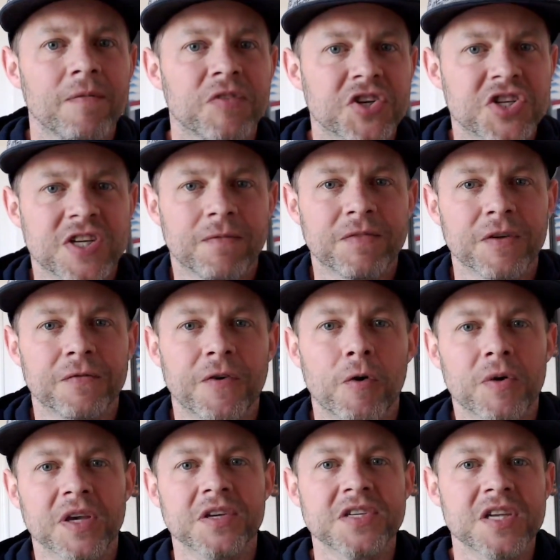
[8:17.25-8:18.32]
to shift the
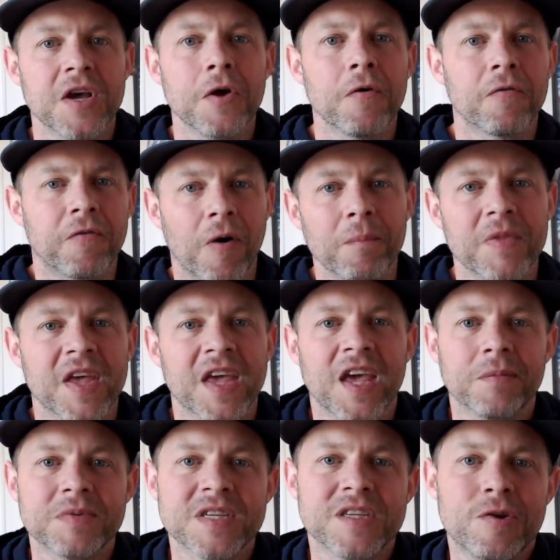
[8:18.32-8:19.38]
focus from the
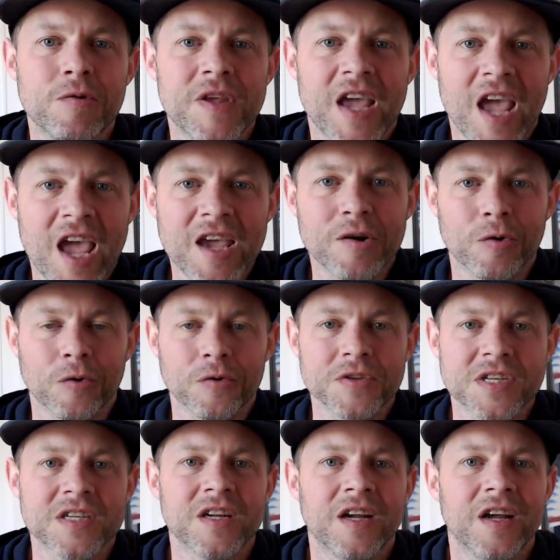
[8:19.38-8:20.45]
hips to the
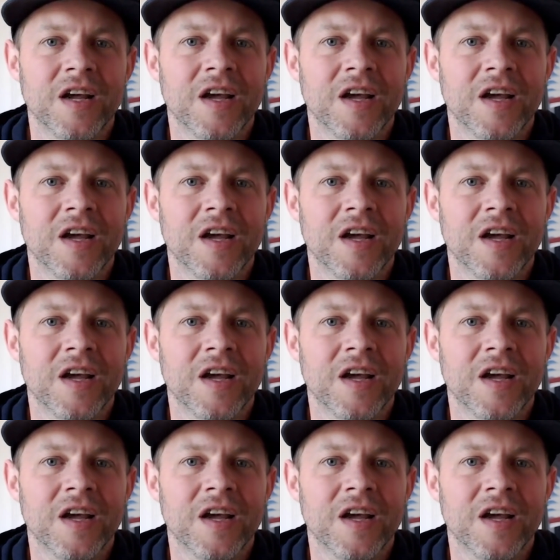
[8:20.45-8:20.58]
ankles,